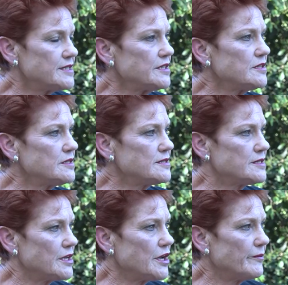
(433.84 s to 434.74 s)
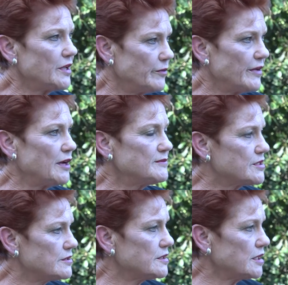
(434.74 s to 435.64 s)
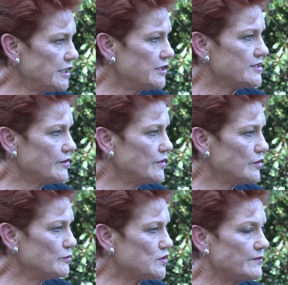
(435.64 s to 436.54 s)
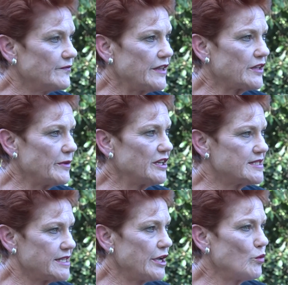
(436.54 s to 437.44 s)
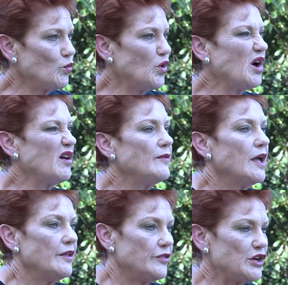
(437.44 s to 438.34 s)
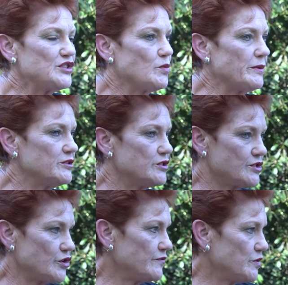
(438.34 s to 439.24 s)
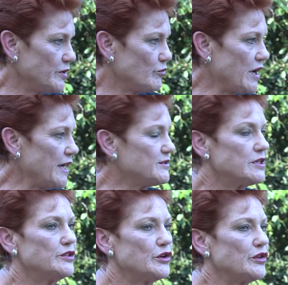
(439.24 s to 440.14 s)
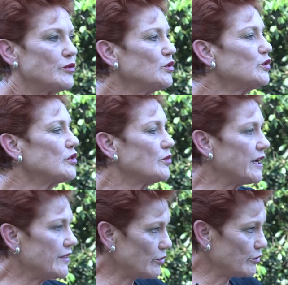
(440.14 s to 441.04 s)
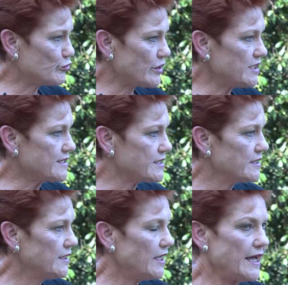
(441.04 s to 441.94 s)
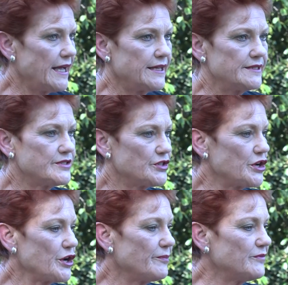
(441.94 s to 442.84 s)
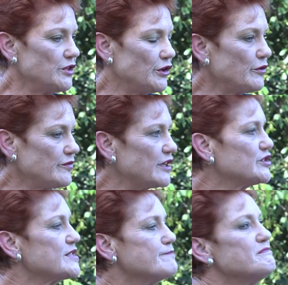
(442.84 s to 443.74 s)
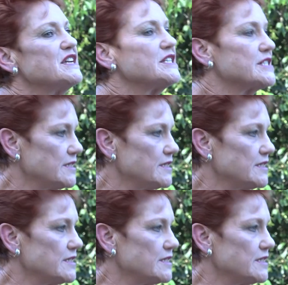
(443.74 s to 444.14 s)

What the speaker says: see these imams and leaders of the Muslim faith come out and say, well, those women deserve to be raped. You know, look at the way they were dressed, and you know, they're just meat